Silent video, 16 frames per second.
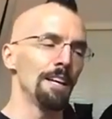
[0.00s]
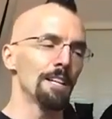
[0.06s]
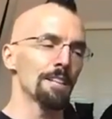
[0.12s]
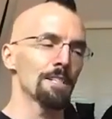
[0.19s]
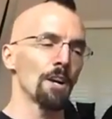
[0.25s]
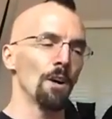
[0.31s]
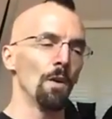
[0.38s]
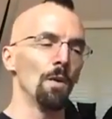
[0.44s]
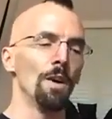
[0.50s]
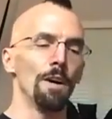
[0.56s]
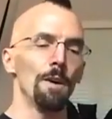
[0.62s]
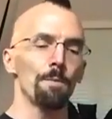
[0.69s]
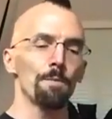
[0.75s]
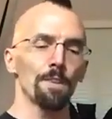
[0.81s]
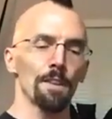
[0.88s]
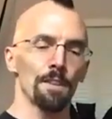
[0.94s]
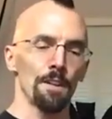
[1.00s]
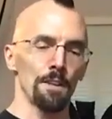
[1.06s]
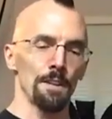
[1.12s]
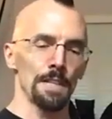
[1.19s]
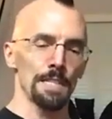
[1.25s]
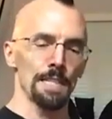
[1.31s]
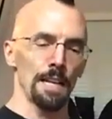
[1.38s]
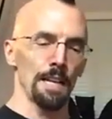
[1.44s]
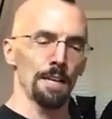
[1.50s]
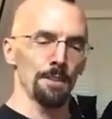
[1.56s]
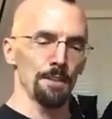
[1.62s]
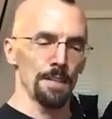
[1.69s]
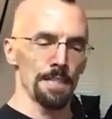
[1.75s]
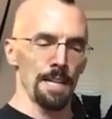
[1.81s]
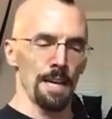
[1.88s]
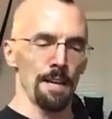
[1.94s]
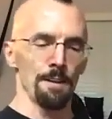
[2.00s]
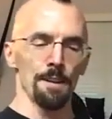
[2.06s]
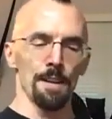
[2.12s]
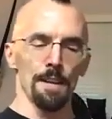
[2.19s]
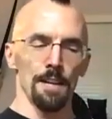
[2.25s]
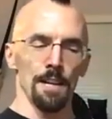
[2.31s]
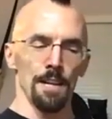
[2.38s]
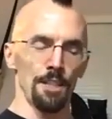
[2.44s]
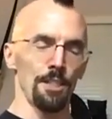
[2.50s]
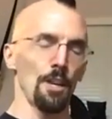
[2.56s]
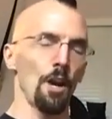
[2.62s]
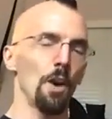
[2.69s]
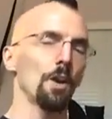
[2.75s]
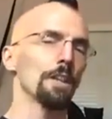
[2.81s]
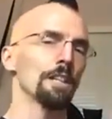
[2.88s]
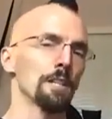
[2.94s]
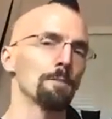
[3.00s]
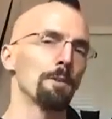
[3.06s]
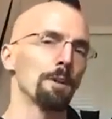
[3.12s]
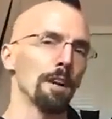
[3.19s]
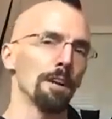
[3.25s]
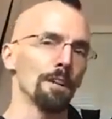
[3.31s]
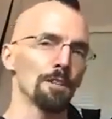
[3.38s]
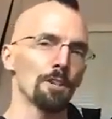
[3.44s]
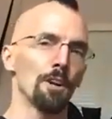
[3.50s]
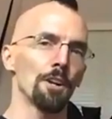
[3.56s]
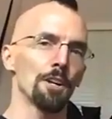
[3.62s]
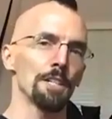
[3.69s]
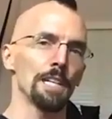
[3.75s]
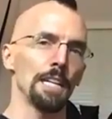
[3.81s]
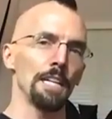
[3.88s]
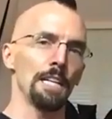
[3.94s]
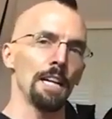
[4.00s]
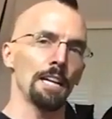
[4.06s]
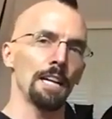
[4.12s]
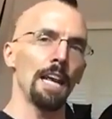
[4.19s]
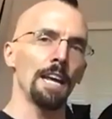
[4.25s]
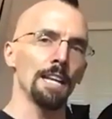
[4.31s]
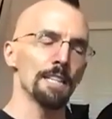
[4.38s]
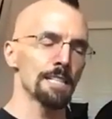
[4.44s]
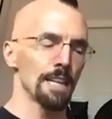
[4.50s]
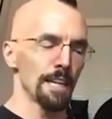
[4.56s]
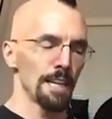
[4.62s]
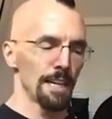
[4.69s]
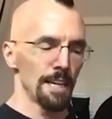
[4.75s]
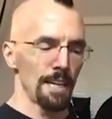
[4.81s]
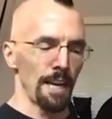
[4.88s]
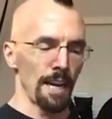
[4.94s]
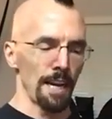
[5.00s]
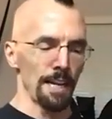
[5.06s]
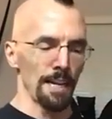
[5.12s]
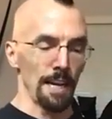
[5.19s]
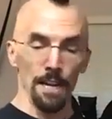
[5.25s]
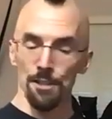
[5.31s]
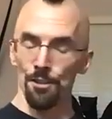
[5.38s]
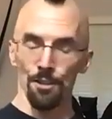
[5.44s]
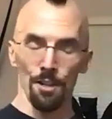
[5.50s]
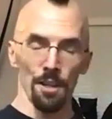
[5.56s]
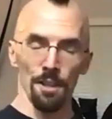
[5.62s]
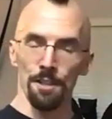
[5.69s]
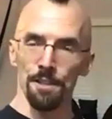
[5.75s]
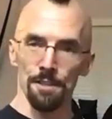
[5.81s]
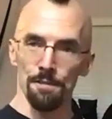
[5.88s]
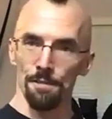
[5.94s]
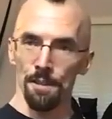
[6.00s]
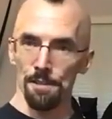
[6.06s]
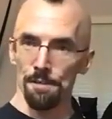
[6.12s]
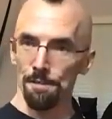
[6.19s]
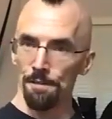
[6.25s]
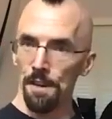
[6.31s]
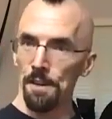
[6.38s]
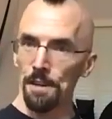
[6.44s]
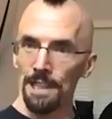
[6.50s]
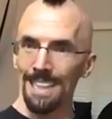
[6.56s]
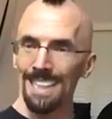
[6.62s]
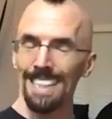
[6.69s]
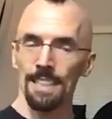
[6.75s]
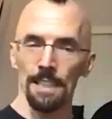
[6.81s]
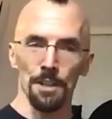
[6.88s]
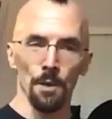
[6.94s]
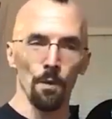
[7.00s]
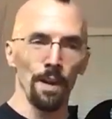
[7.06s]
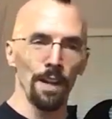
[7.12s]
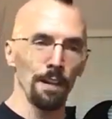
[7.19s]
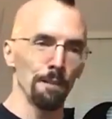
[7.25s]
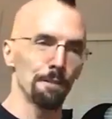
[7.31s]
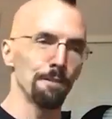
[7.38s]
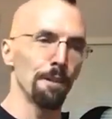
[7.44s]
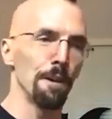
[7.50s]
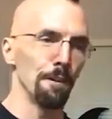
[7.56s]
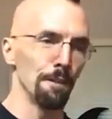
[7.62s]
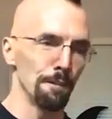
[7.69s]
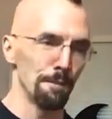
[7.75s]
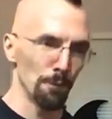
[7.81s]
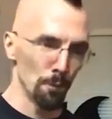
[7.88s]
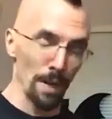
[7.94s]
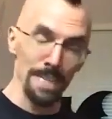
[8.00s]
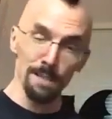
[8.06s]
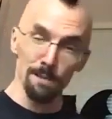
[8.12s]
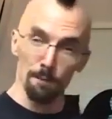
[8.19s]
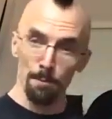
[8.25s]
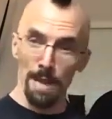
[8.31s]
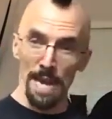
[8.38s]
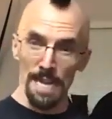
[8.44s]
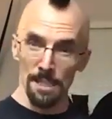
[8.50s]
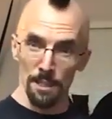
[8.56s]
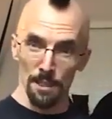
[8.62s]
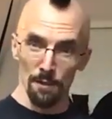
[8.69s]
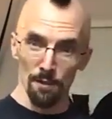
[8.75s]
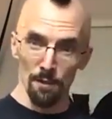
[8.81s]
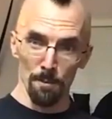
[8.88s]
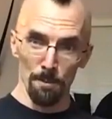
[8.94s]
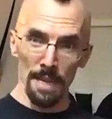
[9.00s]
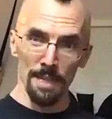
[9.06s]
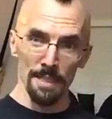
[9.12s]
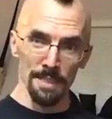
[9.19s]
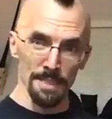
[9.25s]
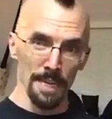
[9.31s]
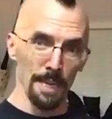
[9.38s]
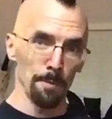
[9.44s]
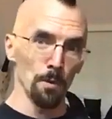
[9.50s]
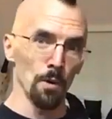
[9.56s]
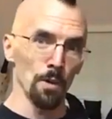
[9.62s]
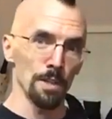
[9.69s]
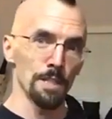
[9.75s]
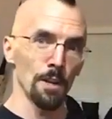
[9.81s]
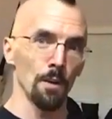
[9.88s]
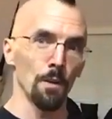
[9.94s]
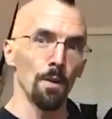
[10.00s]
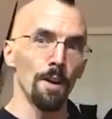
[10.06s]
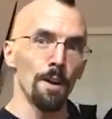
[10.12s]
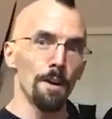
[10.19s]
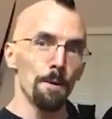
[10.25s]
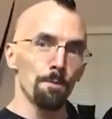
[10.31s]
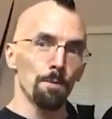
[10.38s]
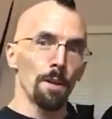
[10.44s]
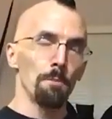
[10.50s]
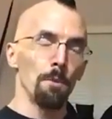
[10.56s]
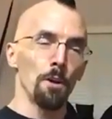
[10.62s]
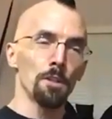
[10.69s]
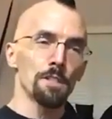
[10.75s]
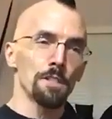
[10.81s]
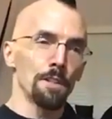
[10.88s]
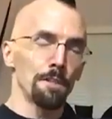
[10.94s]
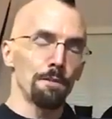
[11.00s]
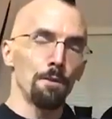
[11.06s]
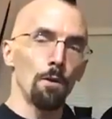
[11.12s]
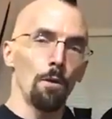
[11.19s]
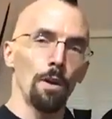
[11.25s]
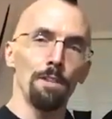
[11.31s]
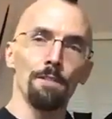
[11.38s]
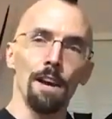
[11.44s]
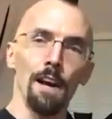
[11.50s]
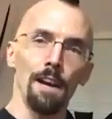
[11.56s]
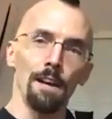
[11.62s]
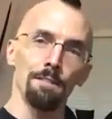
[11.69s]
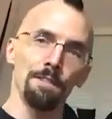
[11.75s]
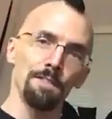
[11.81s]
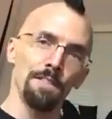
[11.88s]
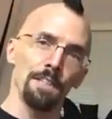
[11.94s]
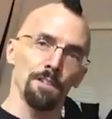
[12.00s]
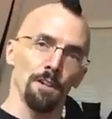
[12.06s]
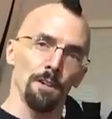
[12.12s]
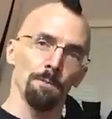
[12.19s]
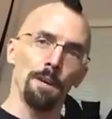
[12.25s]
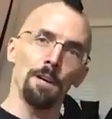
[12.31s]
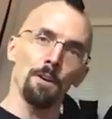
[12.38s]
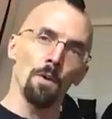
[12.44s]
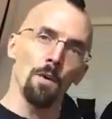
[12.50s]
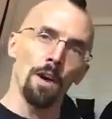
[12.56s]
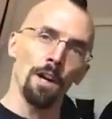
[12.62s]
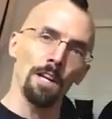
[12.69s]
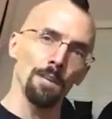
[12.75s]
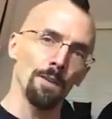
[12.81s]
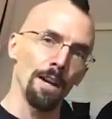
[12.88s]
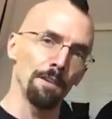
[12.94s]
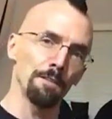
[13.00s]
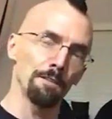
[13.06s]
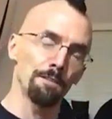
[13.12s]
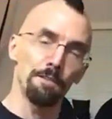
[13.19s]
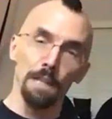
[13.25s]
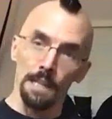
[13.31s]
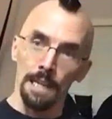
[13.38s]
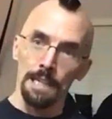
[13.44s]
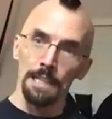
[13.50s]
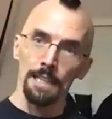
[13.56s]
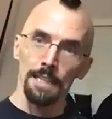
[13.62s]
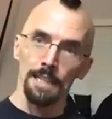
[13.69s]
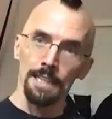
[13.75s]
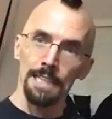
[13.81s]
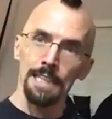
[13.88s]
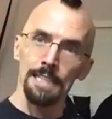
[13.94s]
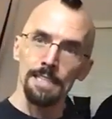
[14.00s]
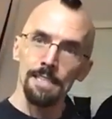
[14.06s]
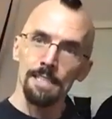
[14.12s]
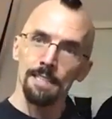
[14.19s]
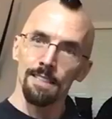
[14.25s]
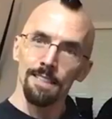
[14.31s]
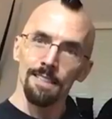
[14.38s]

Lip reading: So there is a yoke that's put on our shoulders at a young age, and as you know, there's very little in the way of rites of passage for males anymore. So most of the 45, 50-year-old men who are walking around feel like little kids.